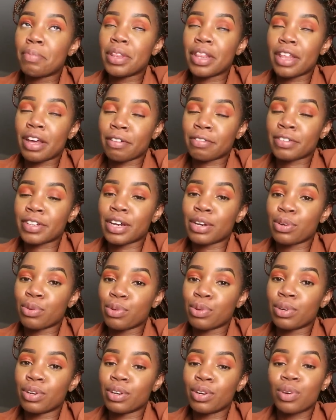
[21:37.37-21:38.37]
in the
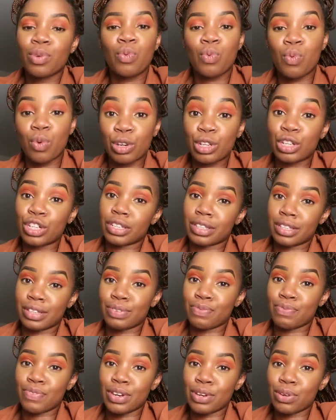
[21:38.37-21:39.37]
afternoon watching
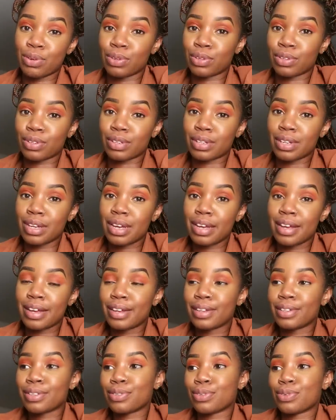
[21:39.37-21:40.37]
these videos.
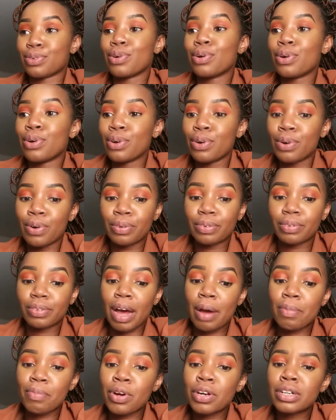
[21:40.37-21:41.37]
So
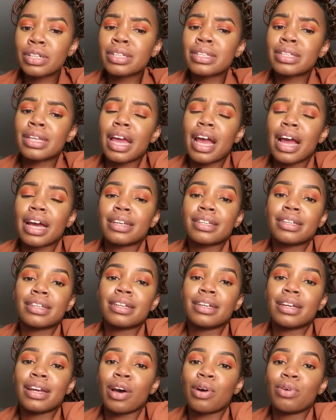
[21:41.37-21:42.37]
I'm not saying at
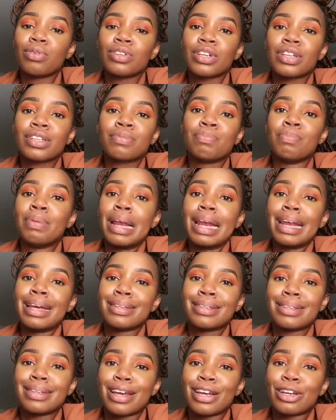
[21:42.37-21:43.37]
you now just be
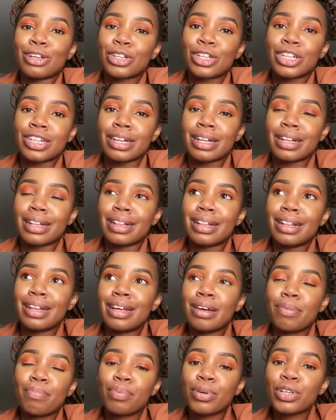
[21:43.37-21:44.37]
lazy and chill,
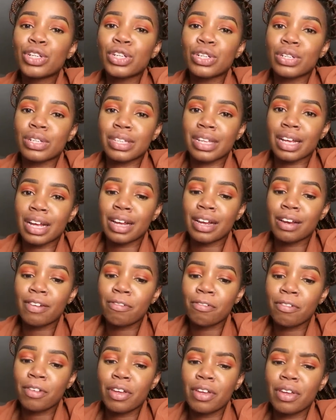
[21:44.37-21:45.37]
push
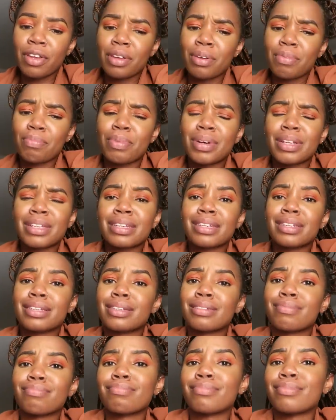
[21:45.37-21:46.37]
yourself,
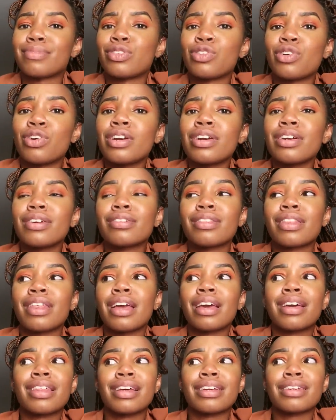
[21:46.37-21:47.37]
but don't
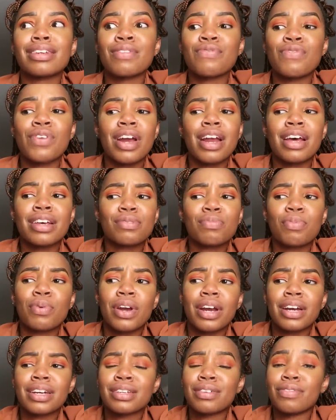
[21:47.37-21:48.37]
think that everyone has
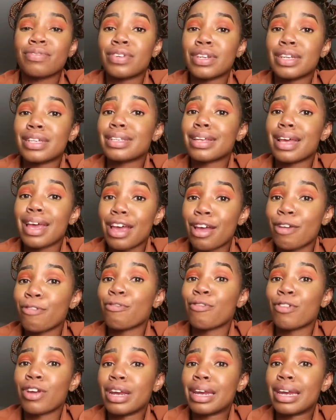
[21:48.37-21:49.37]
productive days
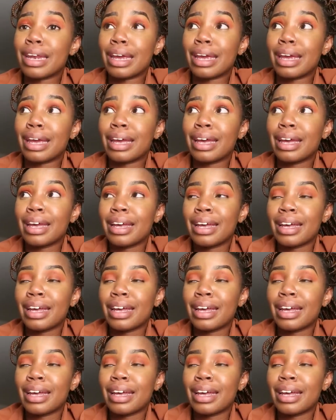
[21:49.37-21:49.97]
every day.